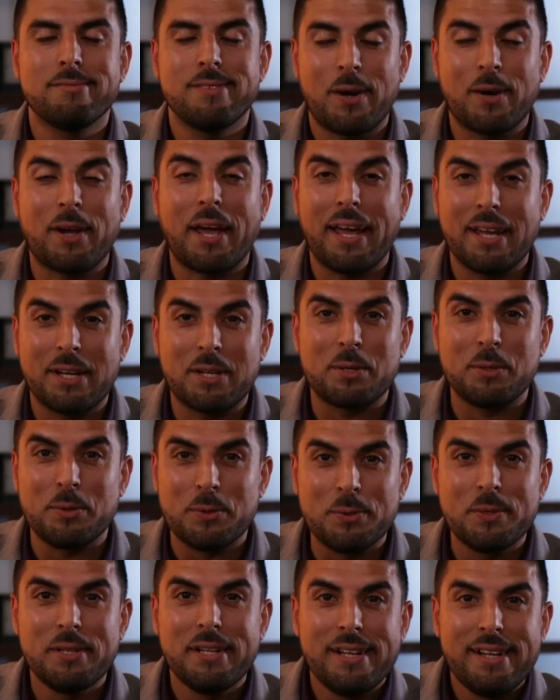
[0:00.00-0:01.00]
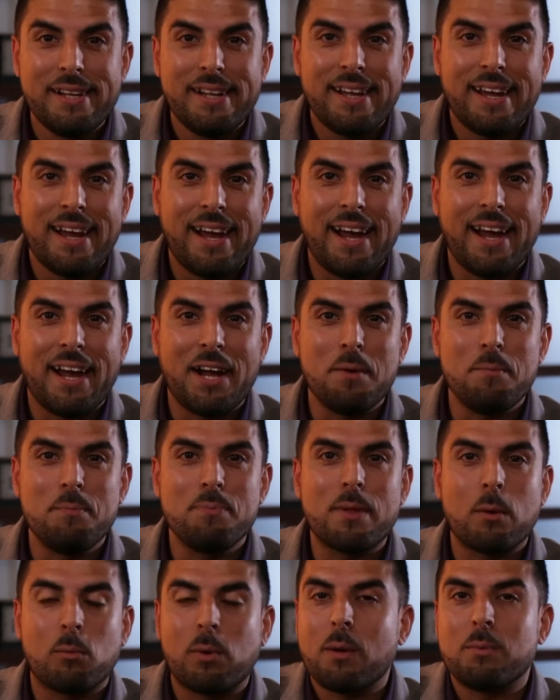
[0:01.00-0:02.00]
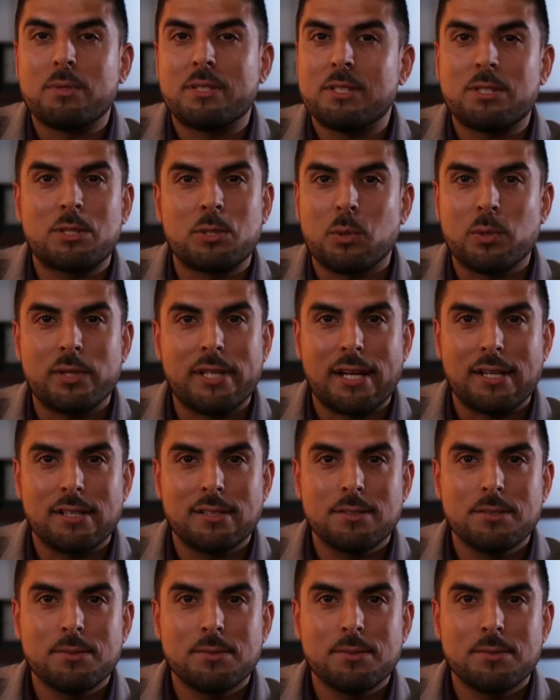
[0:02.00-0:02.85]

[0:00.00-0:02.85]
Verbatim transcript: Okay, cool. Um, where was it stored then?